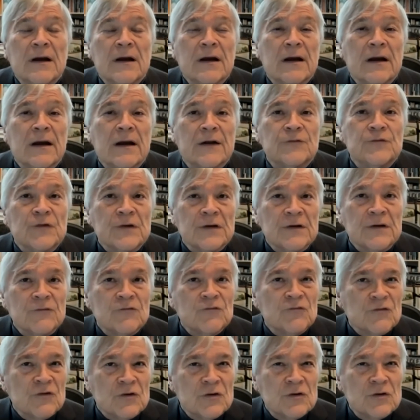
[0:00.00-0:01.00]
as an
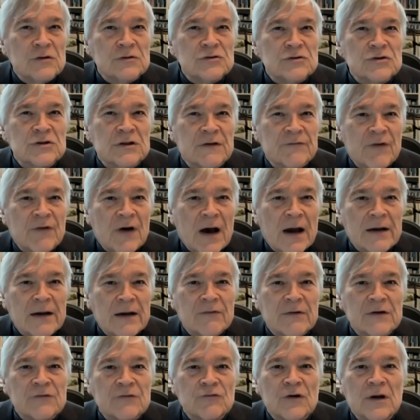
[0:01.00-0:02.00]
institution of
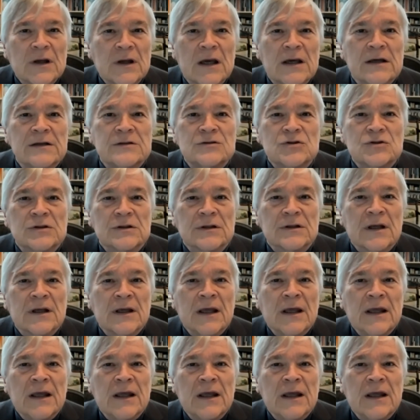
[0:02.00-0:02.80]
higher education